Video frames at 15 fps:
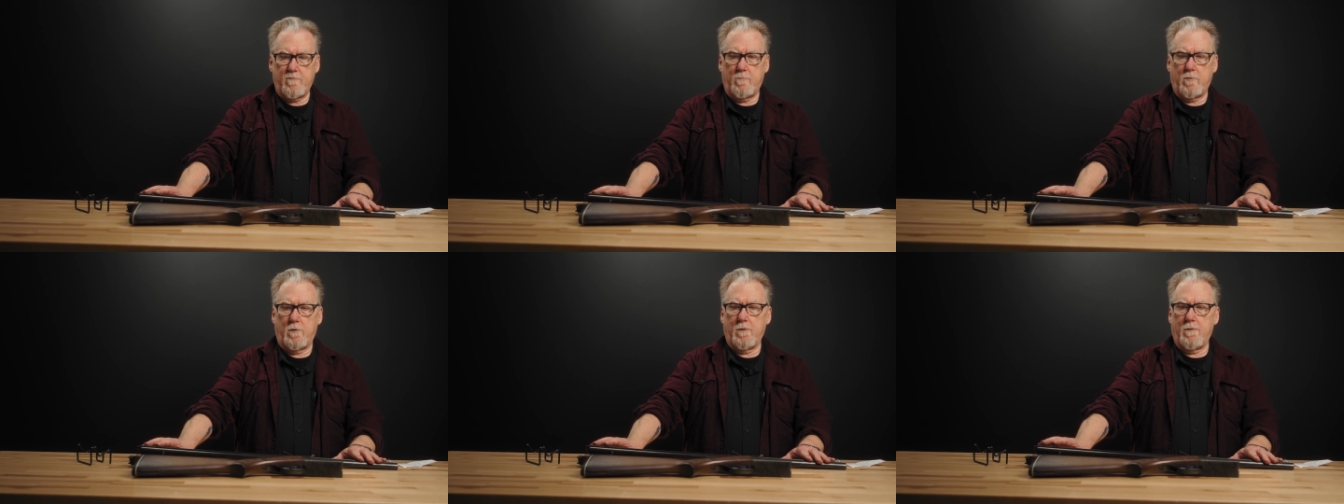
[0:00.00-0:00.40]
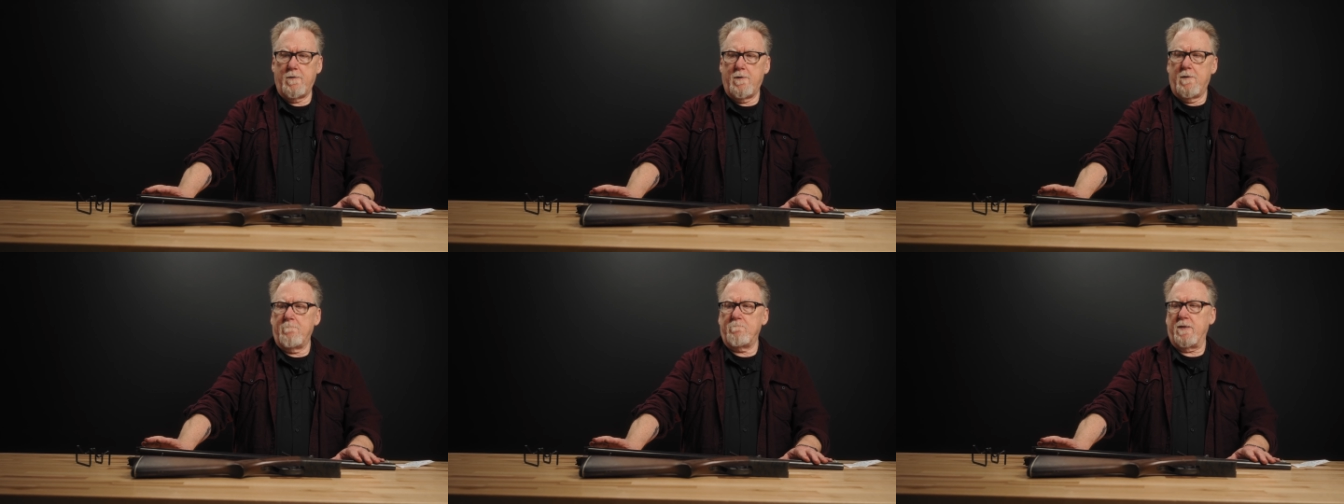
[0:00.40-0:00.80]
them are,
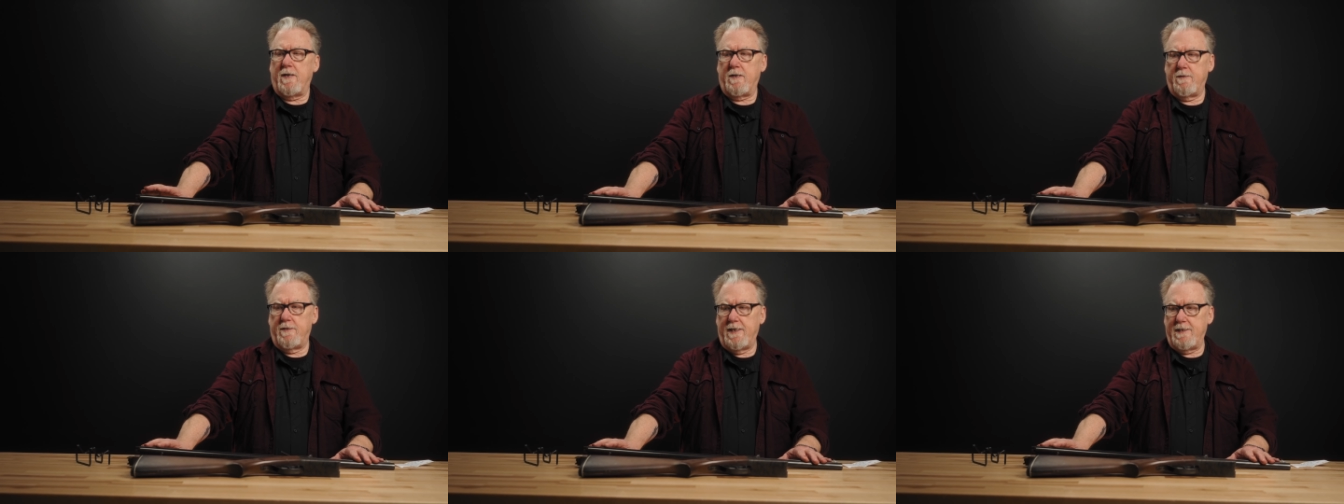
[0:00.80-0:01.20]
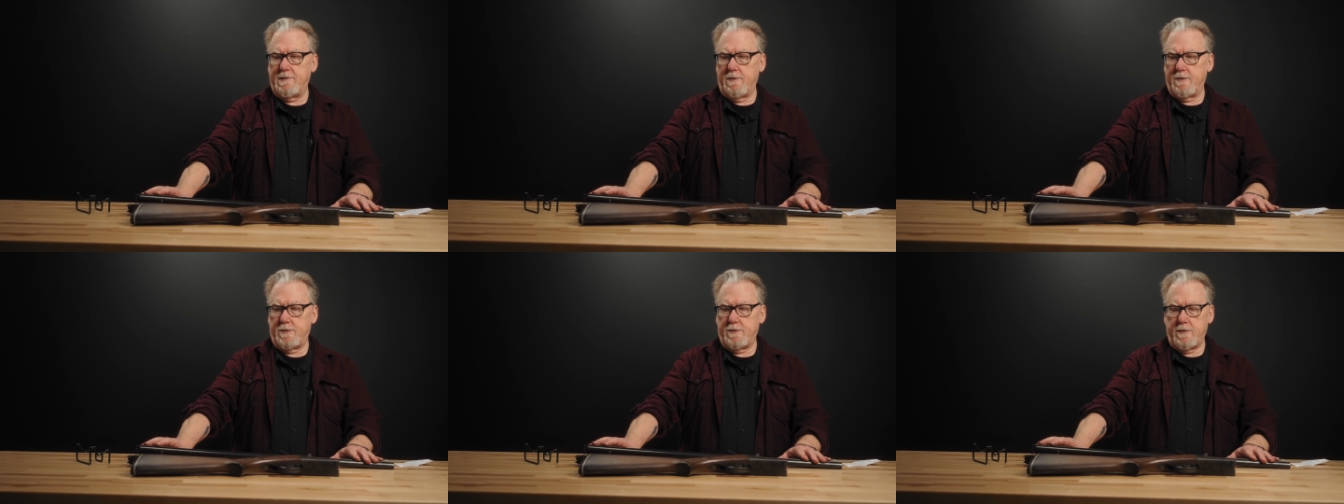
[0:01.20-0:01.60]
in
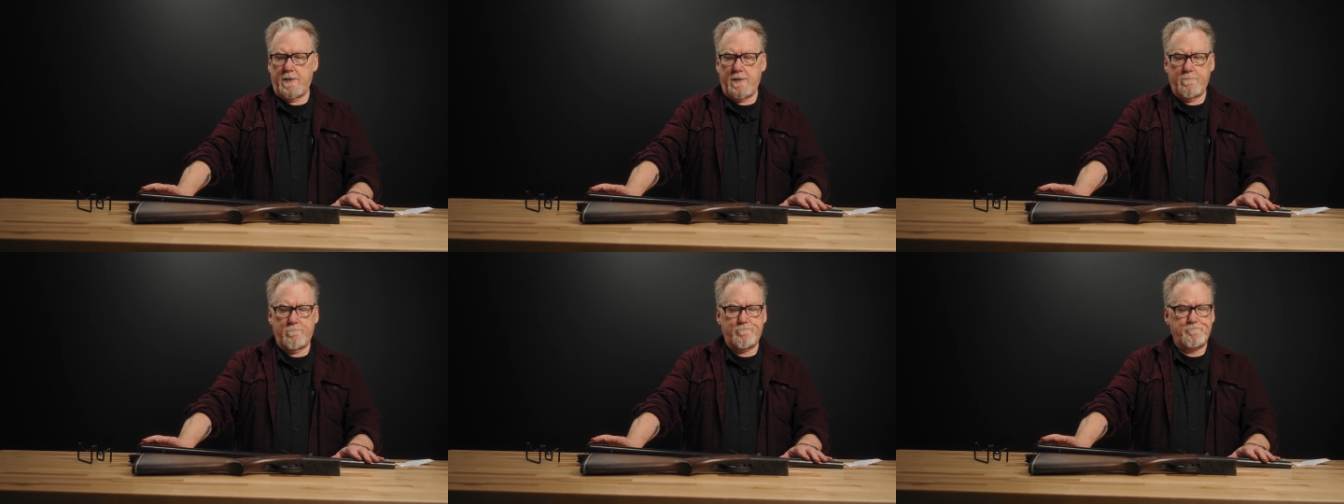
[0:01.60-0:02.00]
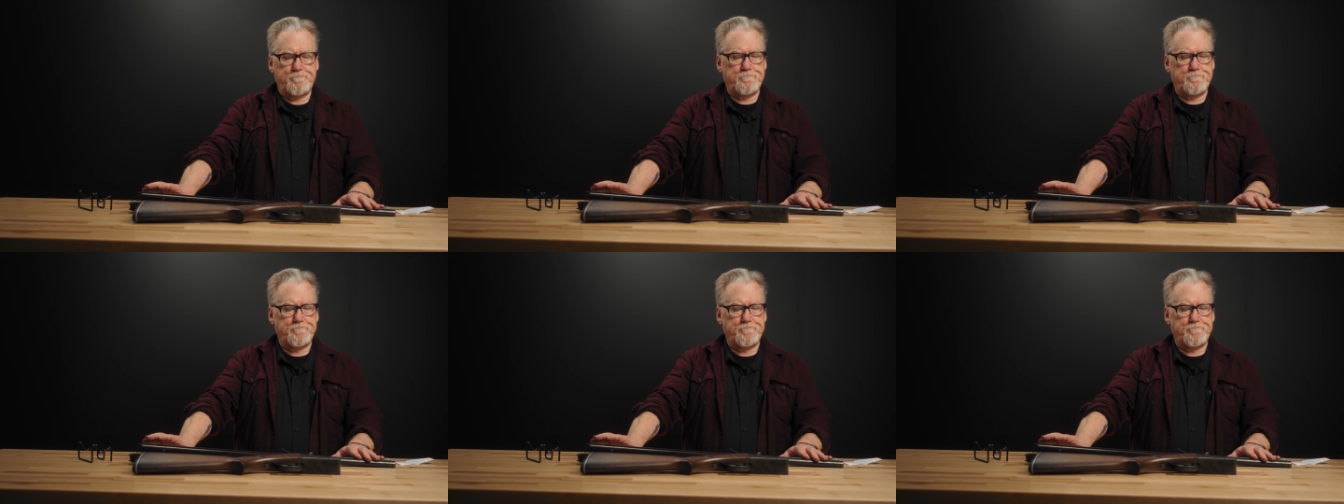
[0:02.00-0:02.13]
decent shape,